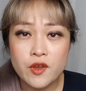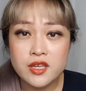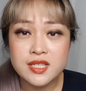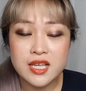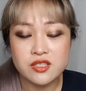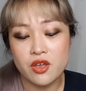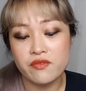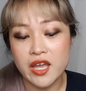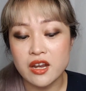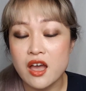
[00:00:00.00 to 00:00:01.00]
First, they
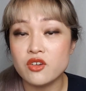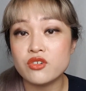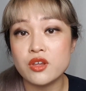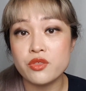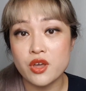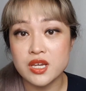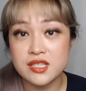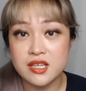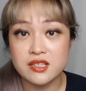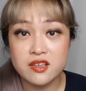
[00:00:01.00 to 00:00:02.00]
surveyed
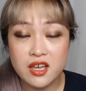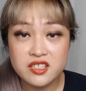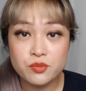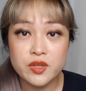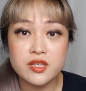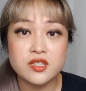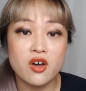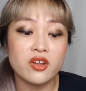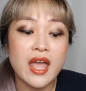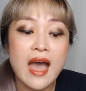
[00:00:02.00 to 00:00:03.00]
136 customers
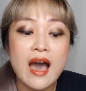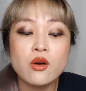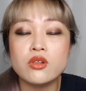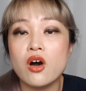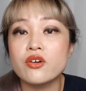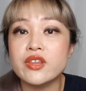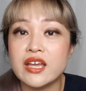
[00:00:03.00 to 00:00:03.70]
on how long